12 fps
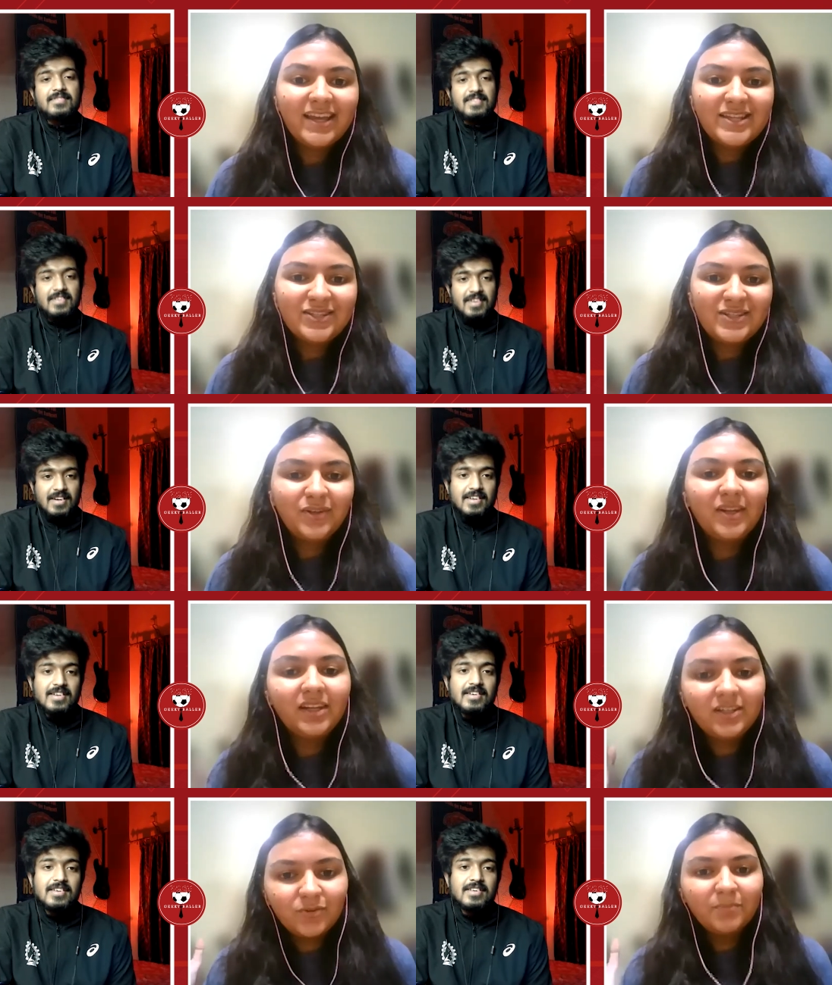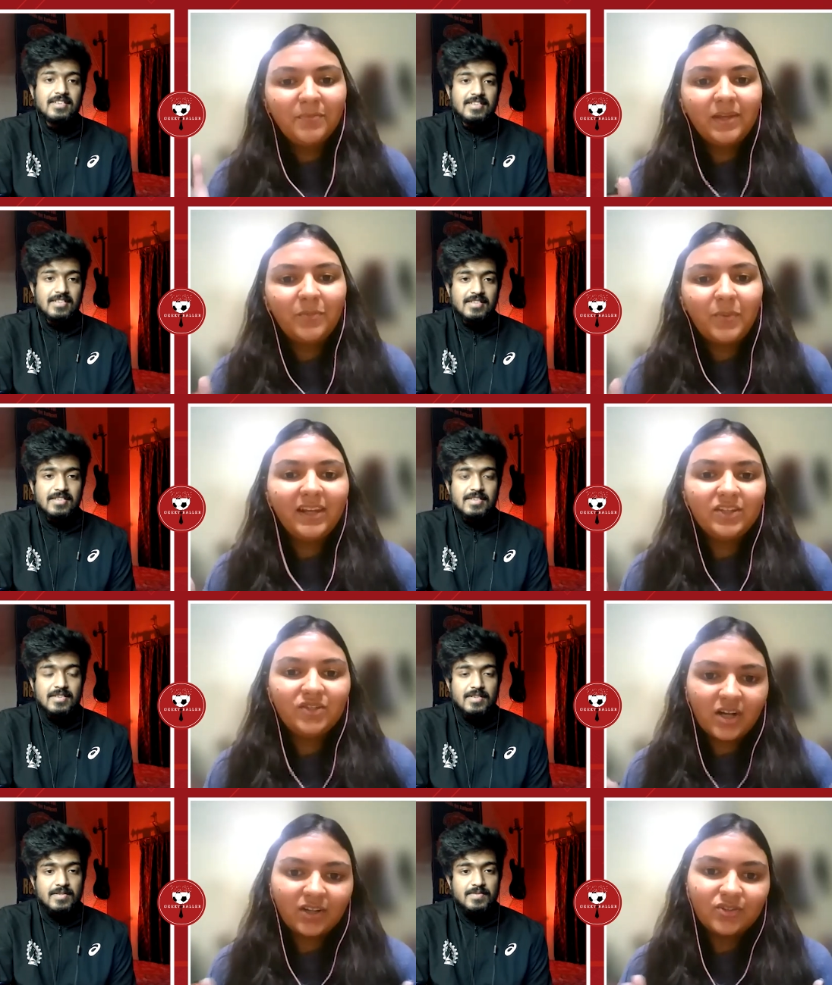Speaker 1: So right. you need to be very
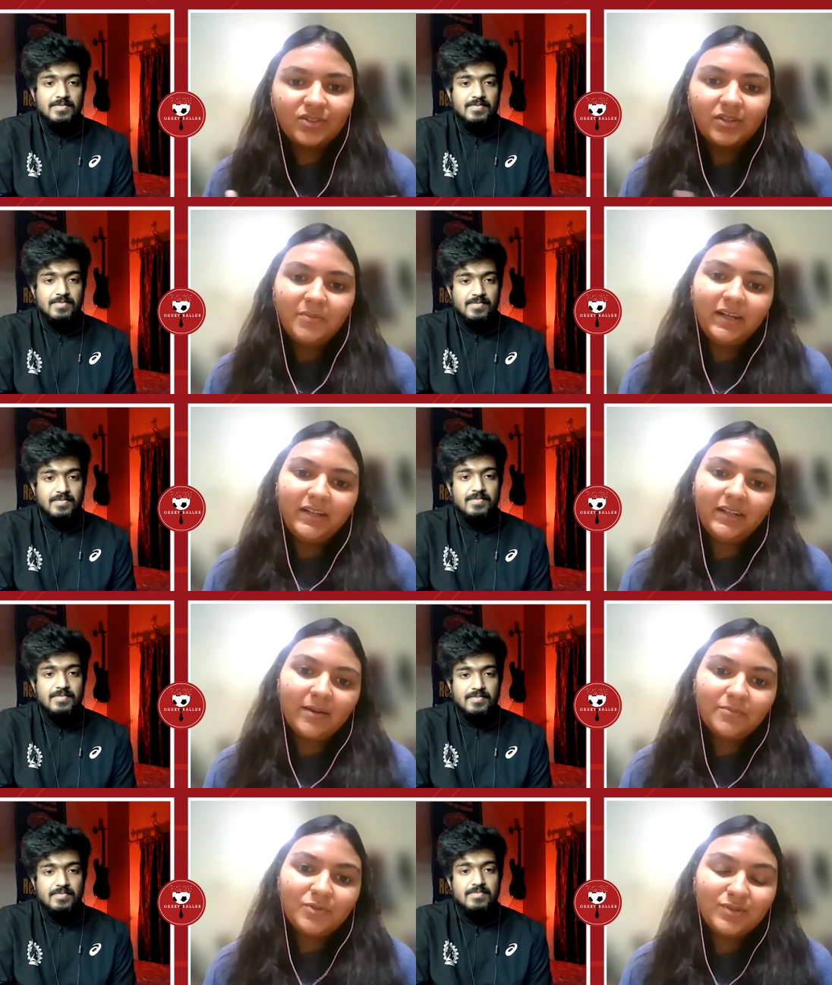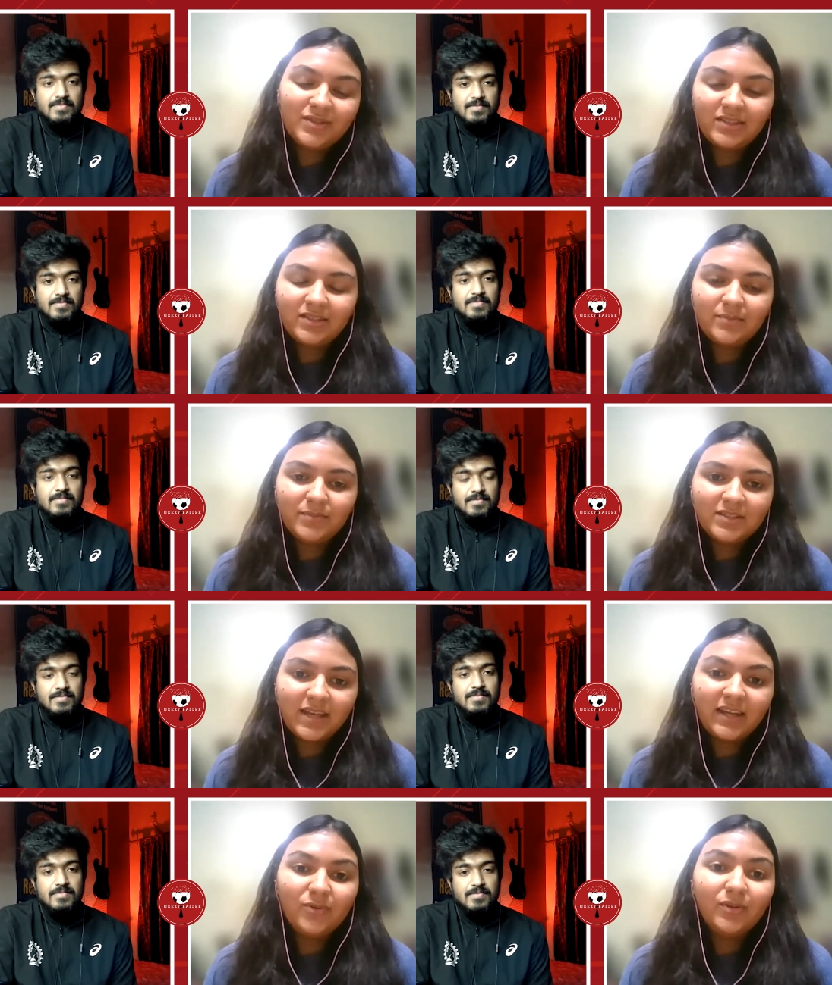structured when it comes to system
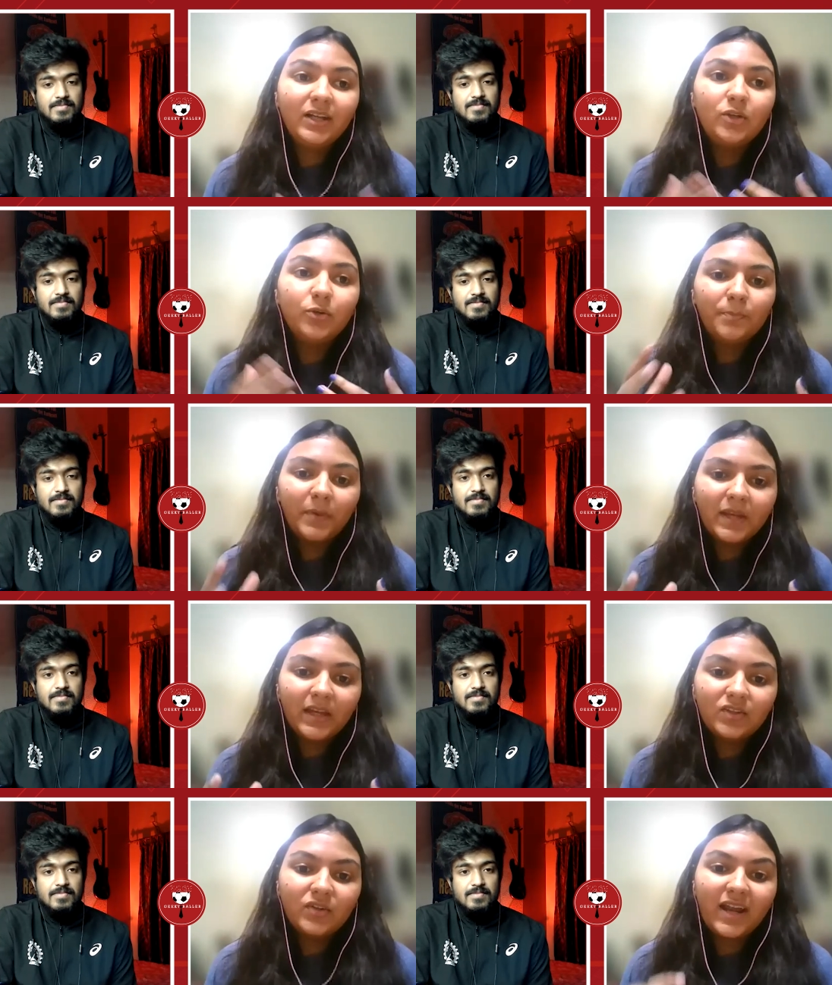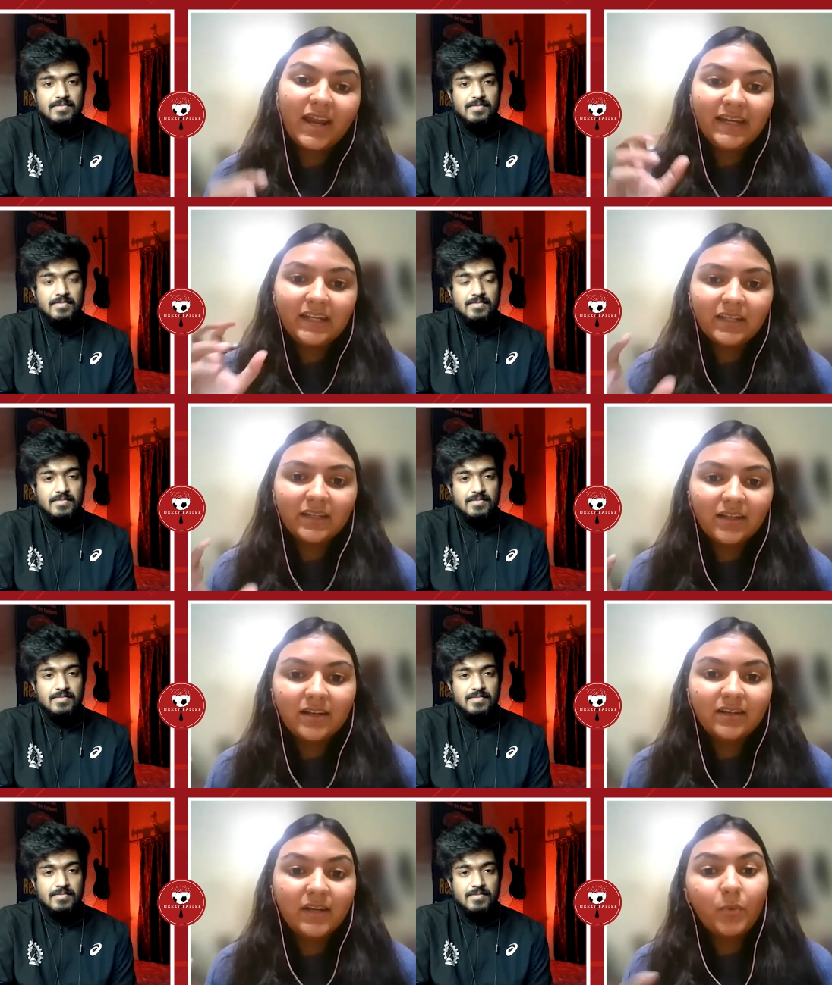design. You need to pick the right
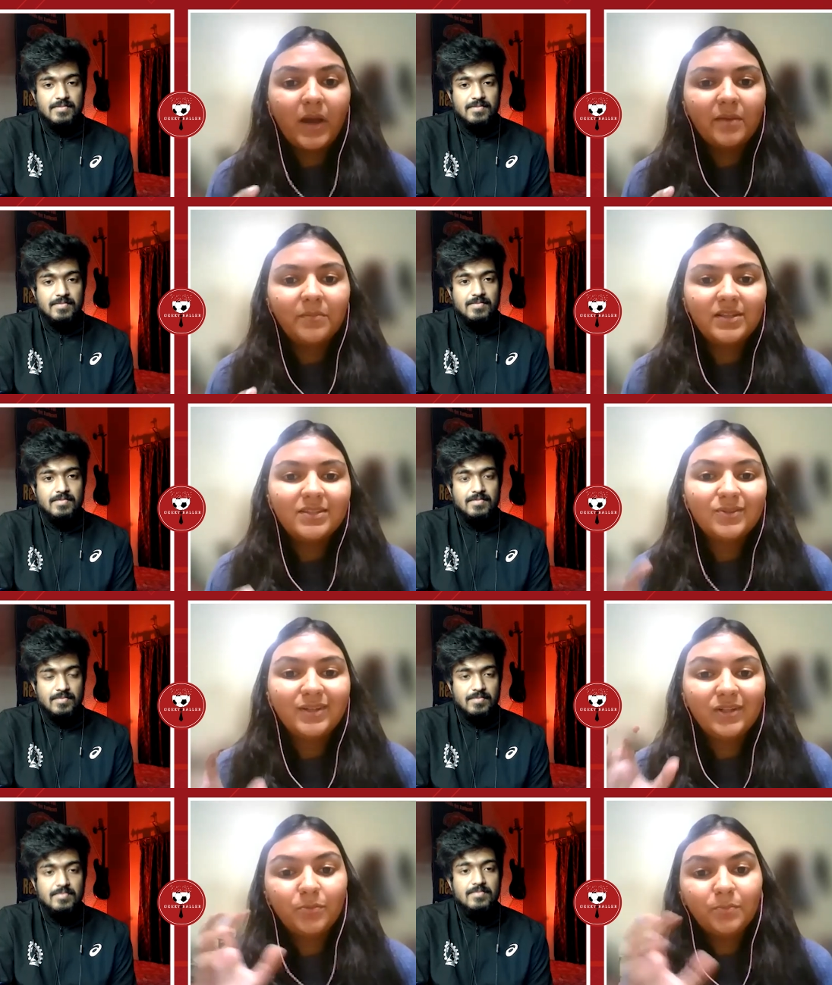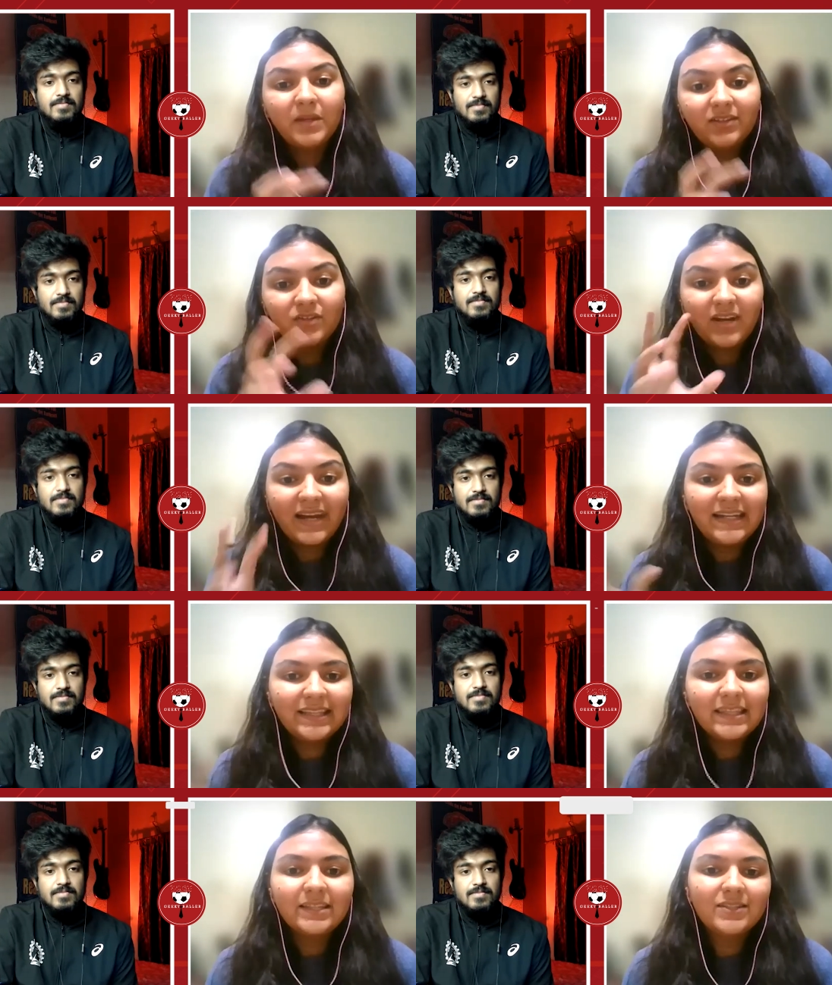uh, requirements. You need to pick the right
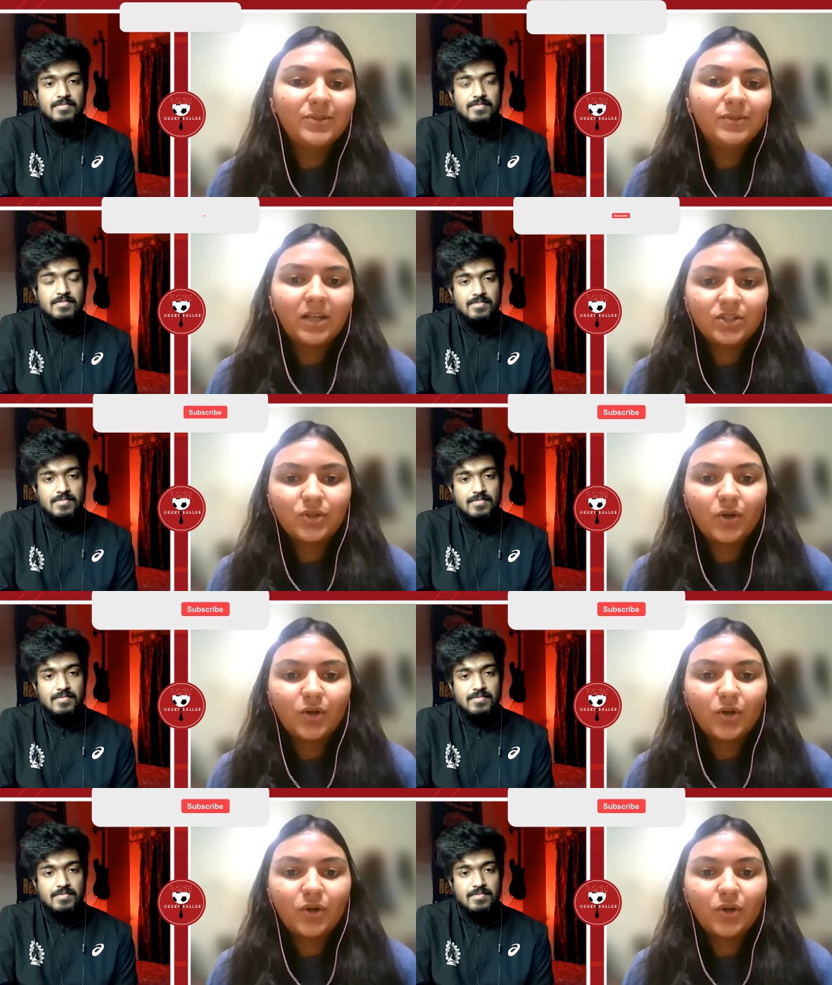things to touch